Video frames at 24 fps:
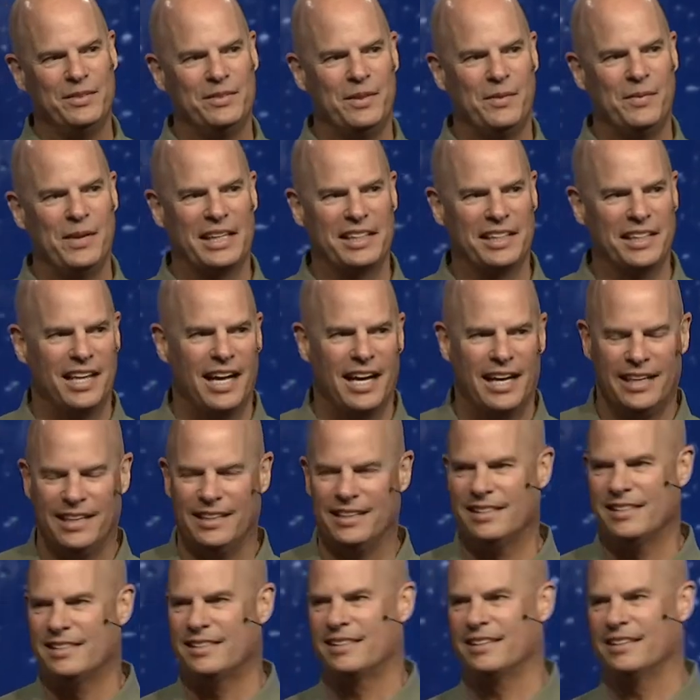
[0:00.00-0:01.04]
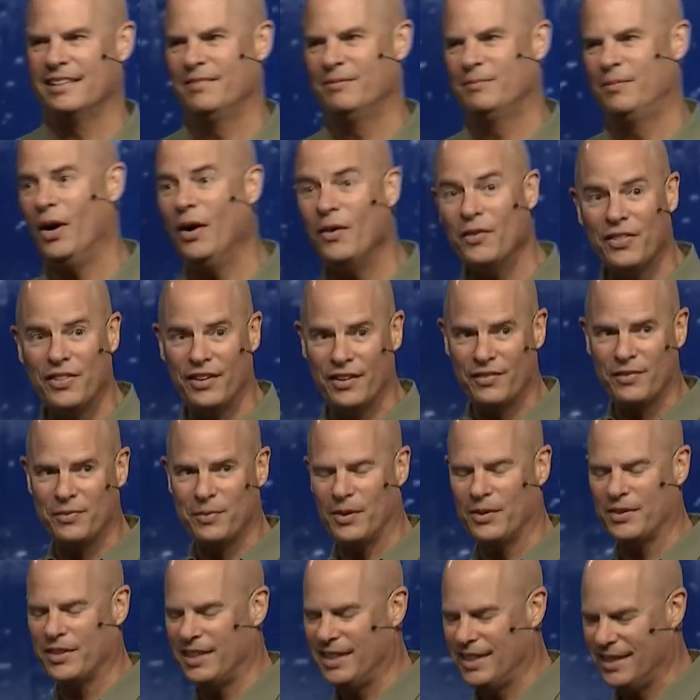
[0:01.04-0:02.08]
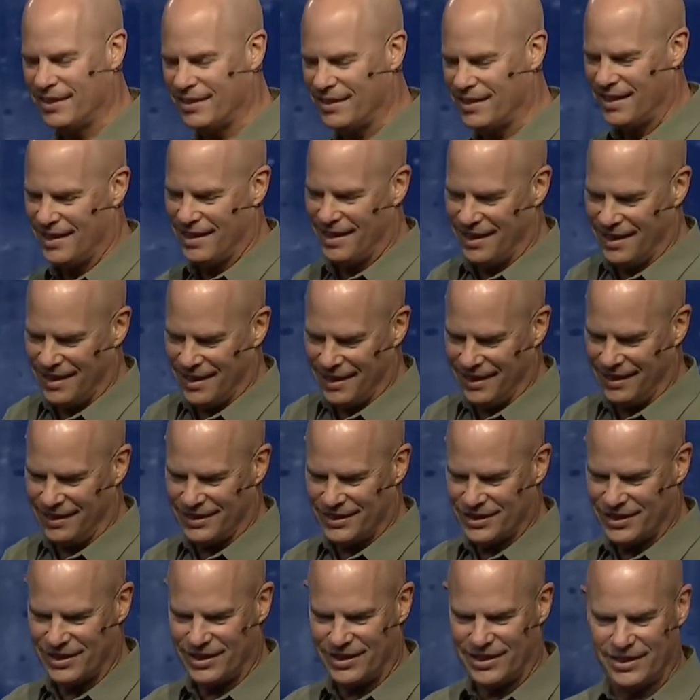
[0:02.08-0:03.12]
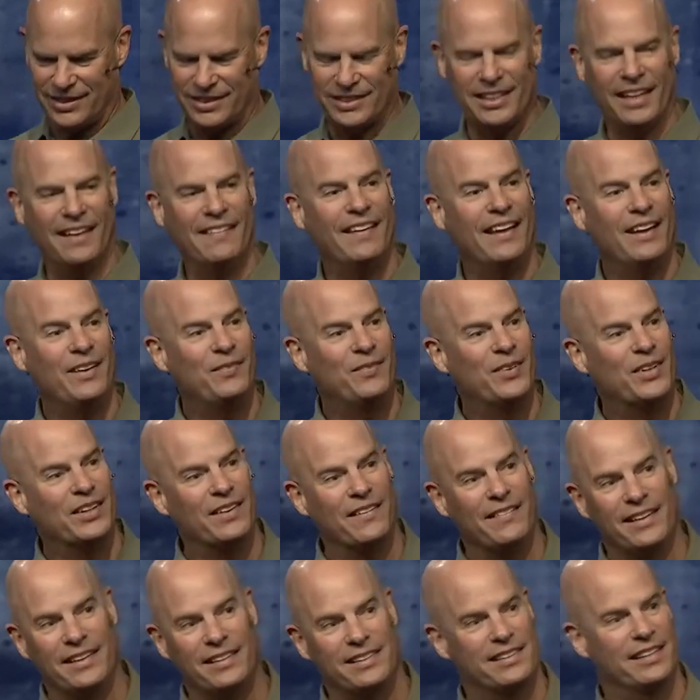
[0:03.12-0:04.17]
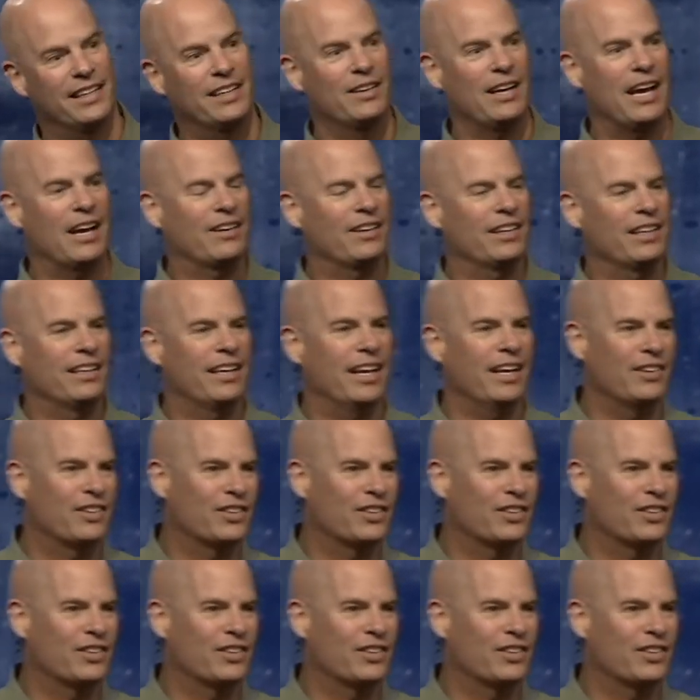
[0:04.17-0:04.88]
Rebecca Lyons, both have spoken here at our church, and they put on this thing how to engage